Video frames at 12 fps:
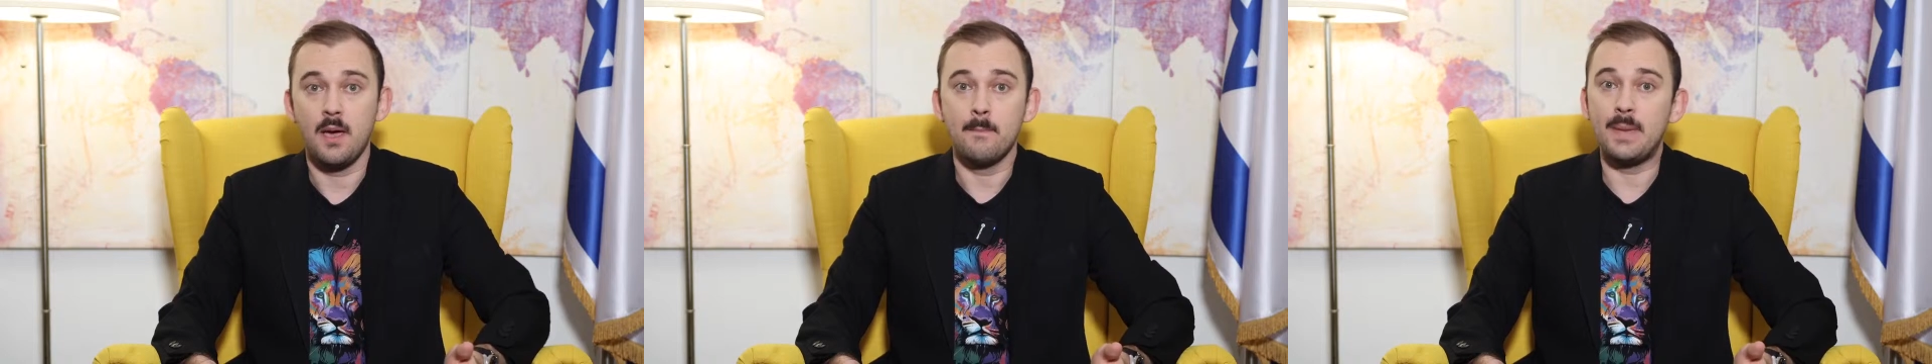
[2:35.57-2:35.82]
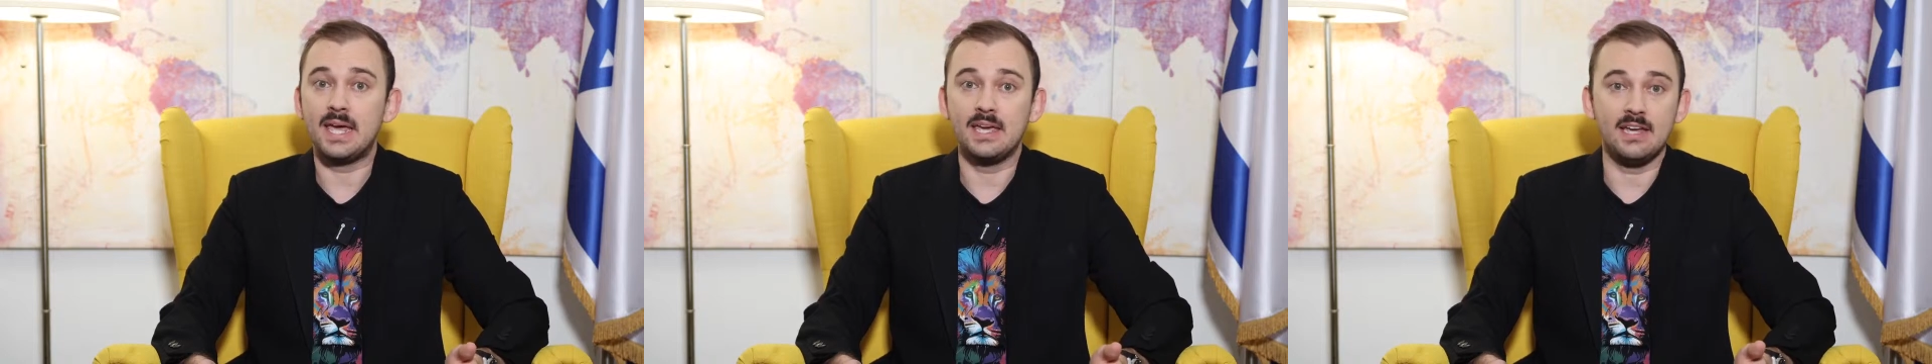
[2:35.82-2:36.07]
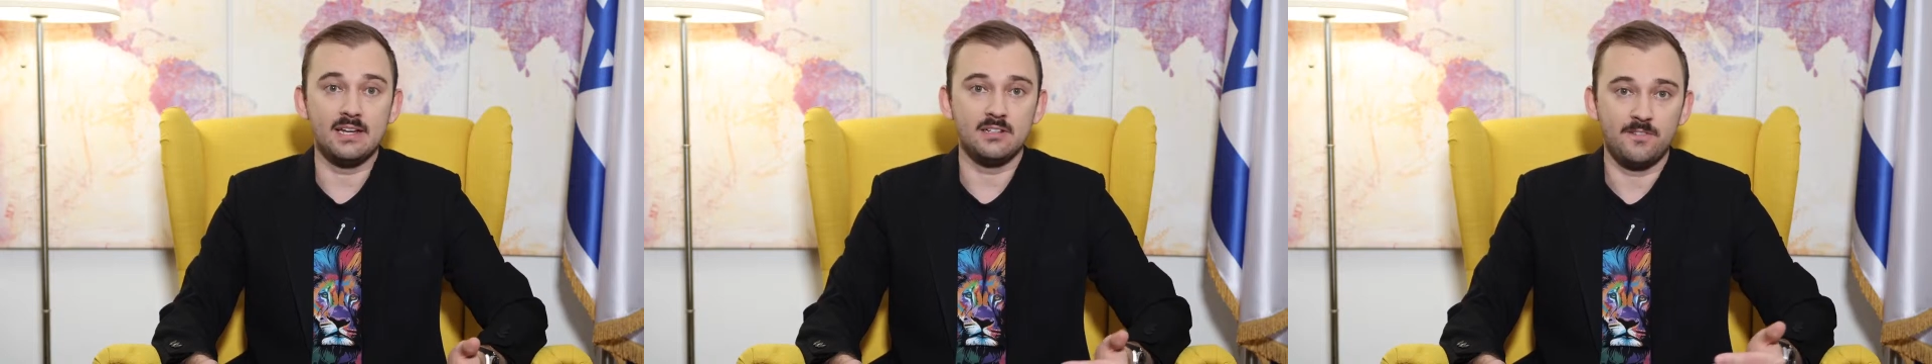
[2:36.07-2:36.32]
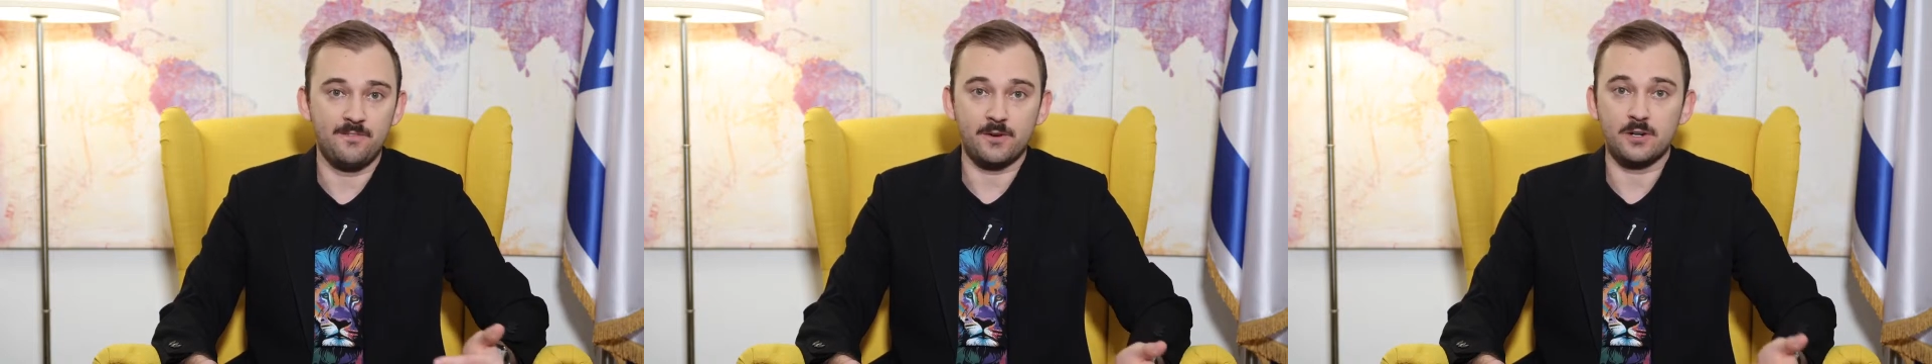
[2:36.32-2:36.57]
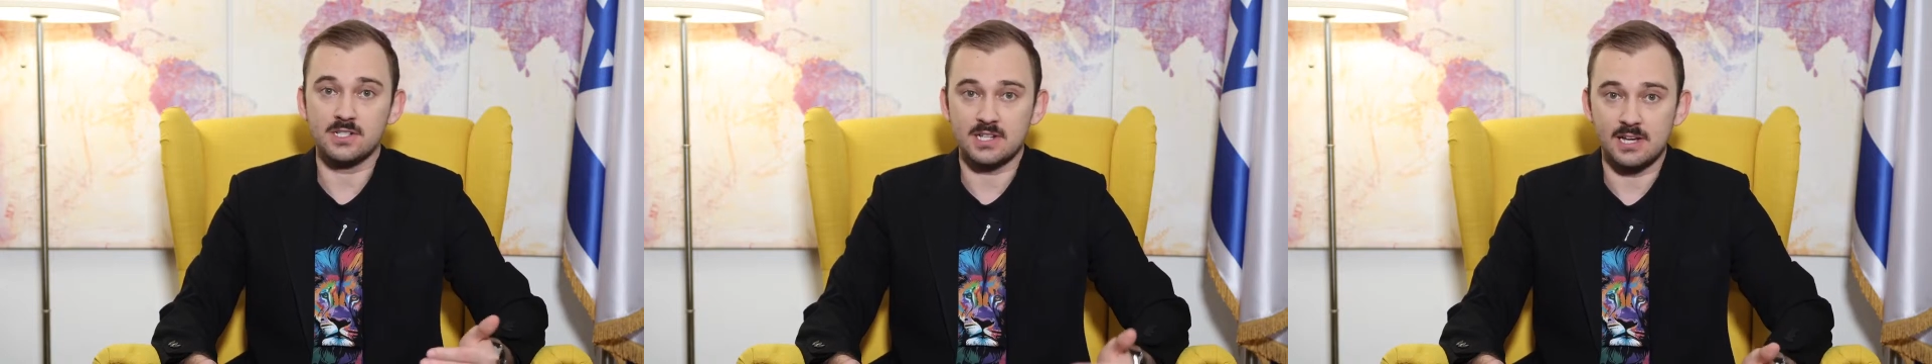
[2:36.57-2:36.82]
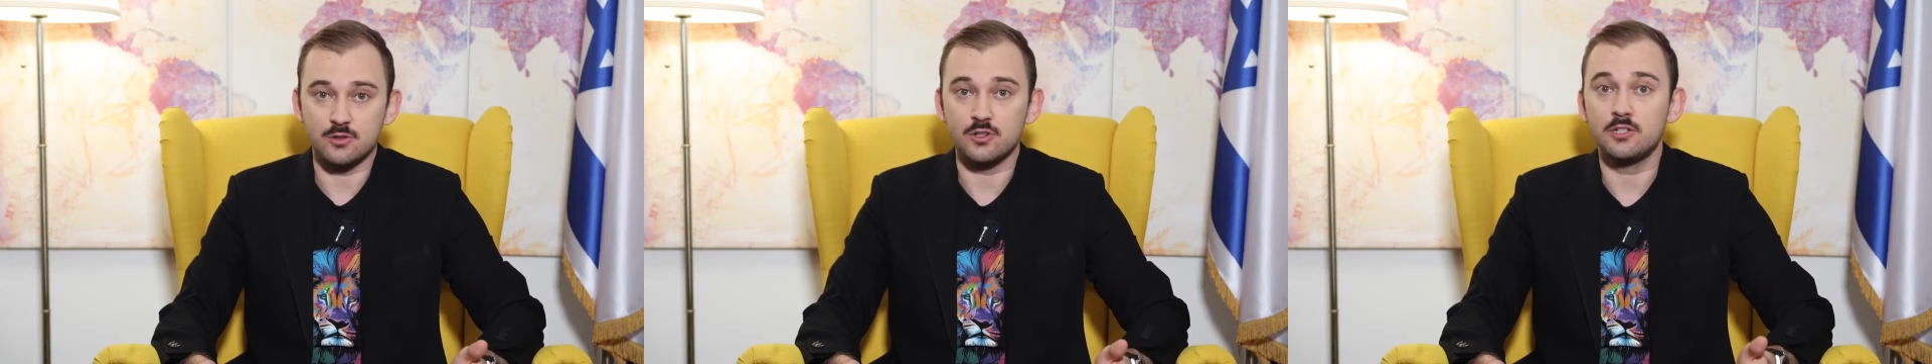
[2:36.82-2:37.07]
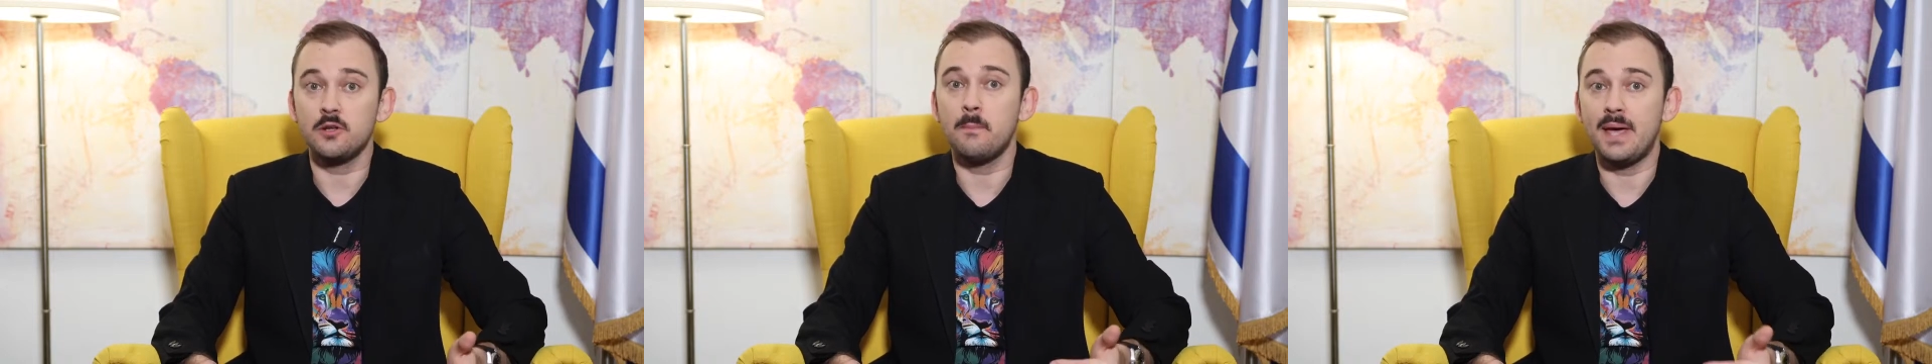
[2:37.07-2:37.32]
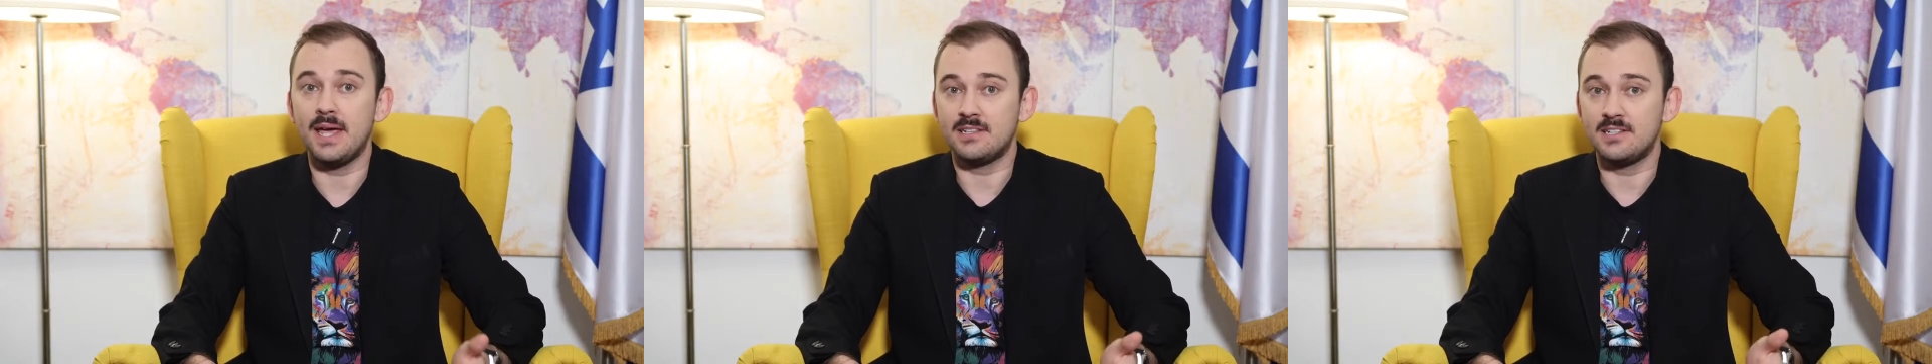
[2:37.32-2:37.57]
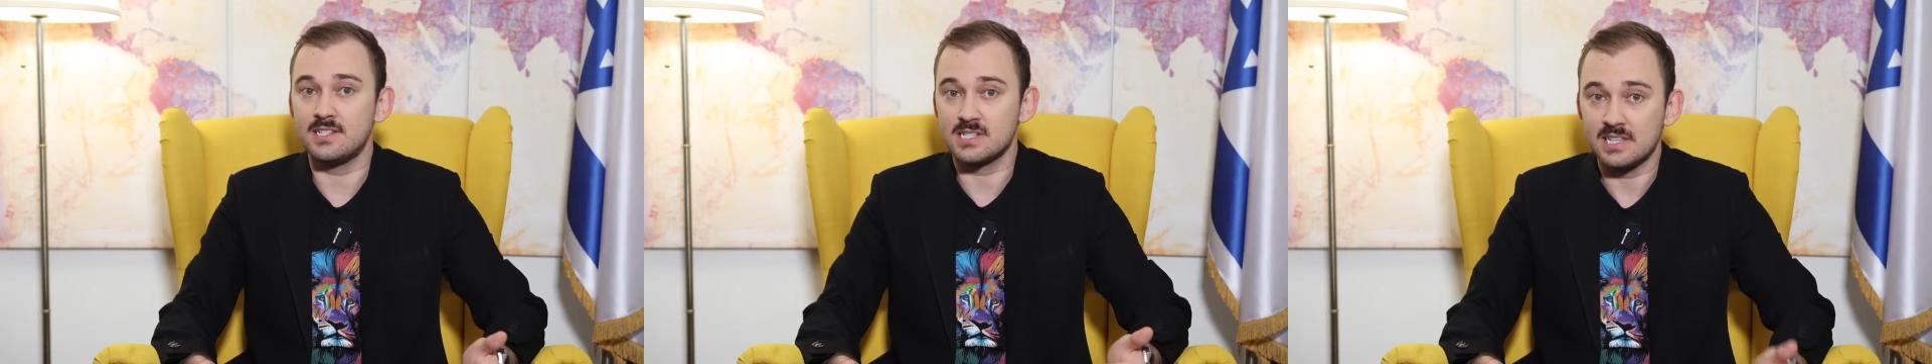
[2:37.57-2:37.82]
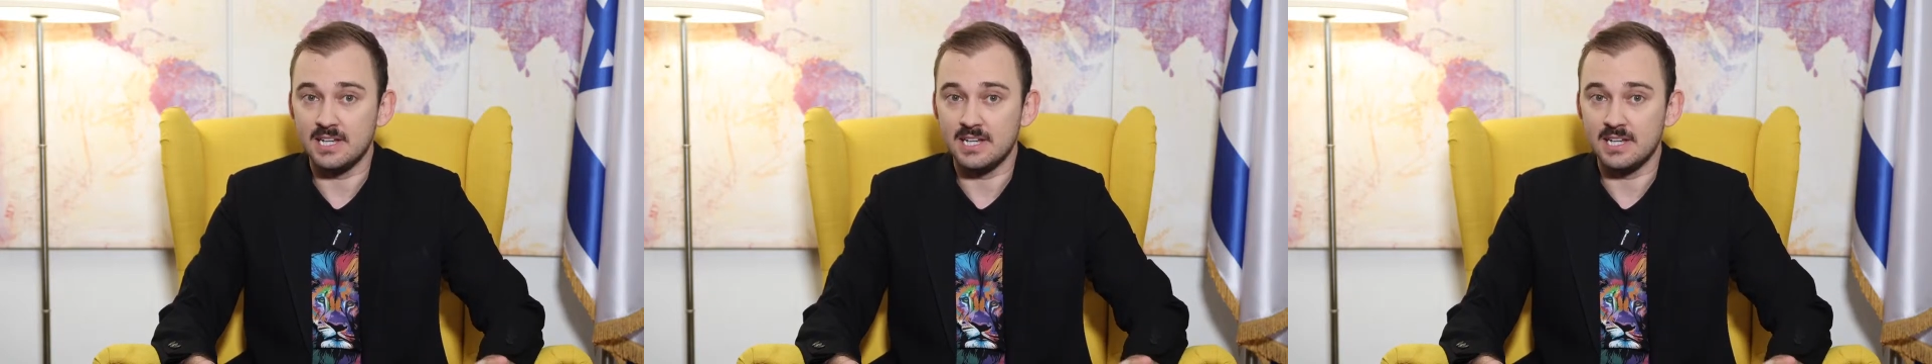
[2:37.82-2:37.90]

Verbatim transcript: making it the first country to make this